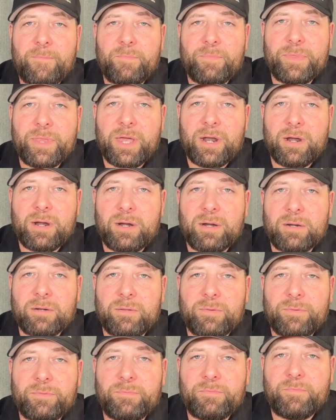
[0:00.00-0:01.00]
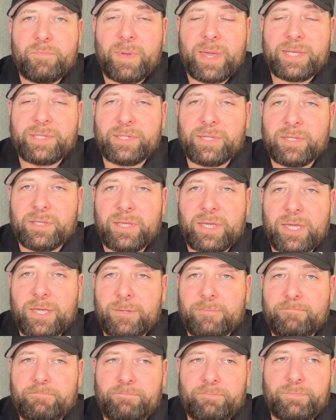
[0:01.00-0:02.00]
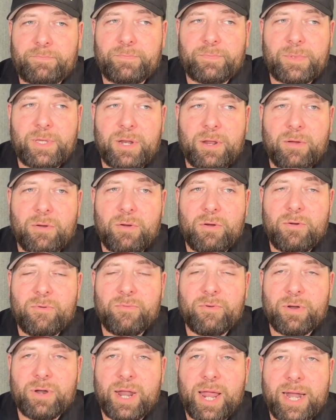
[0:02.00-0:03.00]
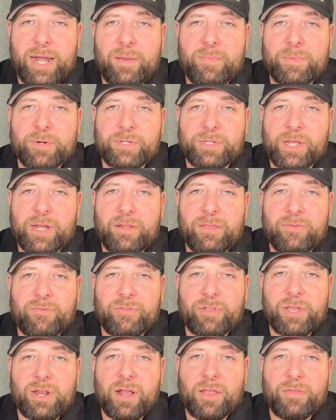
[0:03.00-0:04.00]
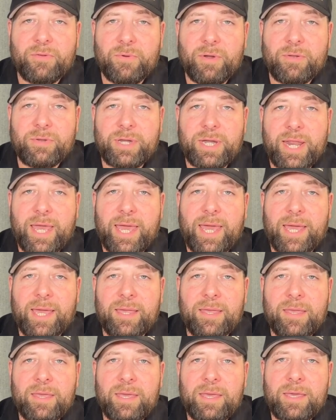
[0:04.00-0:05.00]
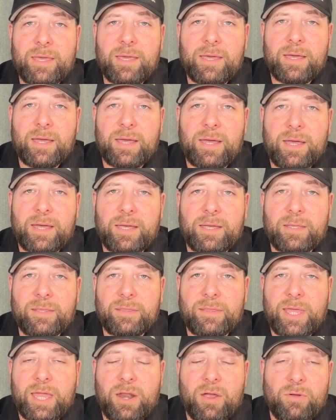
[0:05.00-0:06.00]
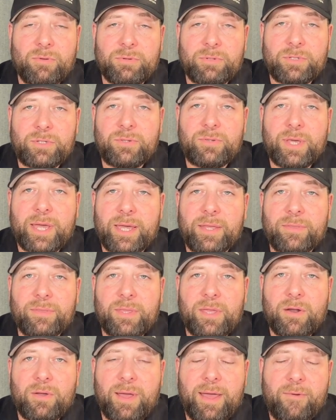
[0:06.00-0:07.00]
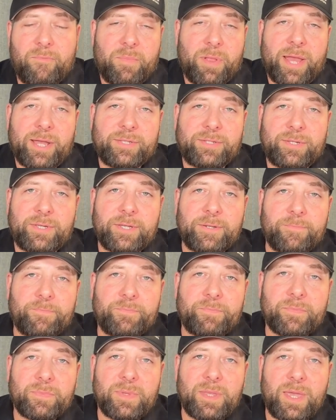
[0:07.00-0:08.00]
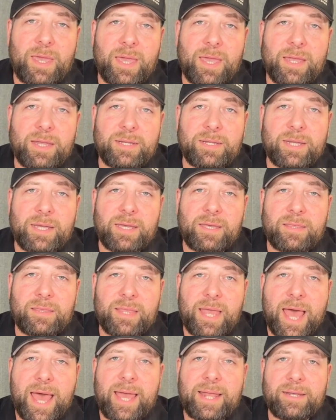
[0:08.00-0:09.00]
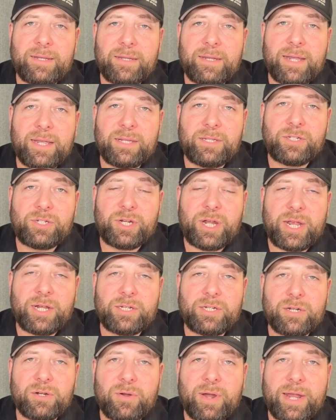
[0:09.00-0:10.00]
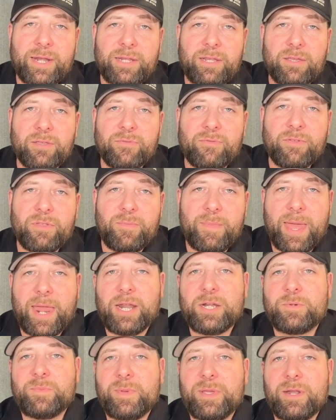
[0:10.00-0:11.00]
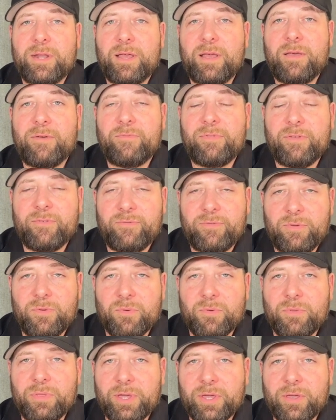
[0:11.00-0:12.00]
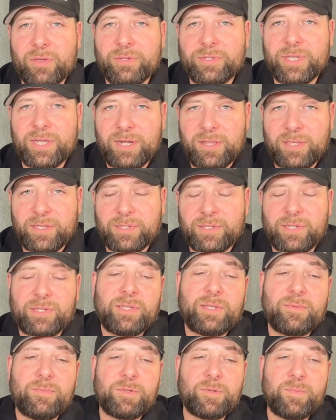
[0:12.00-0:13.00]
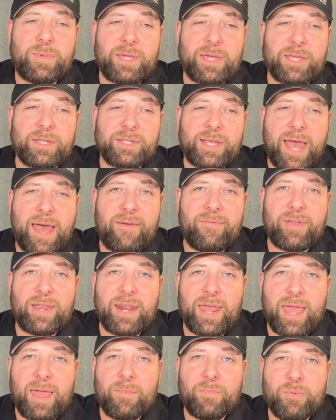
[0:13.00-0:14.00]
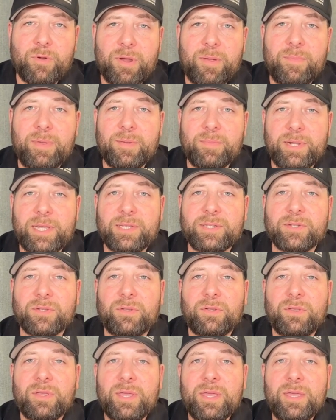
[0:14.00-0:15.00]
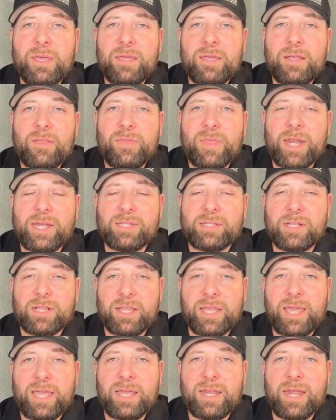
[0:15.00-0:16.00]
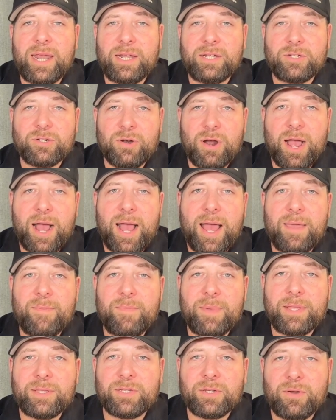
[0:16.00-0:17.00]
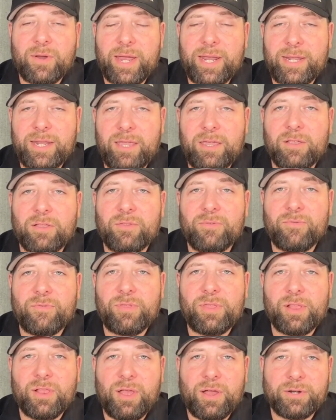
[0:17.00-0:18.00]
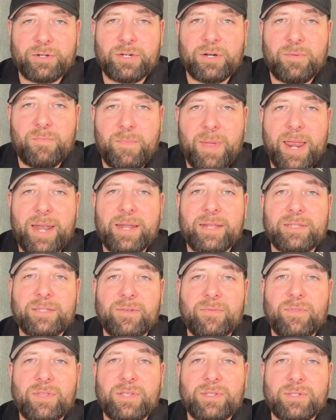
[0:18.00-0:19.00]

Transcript: that are basically, over 90% of the fleet on the road today, they don't do that. They don't have black soot. And that has changed a great deal for the management of the fuel that goes into these systems, because having a premium diesel that is clean and dry means a great deal for the long-term maintenance of these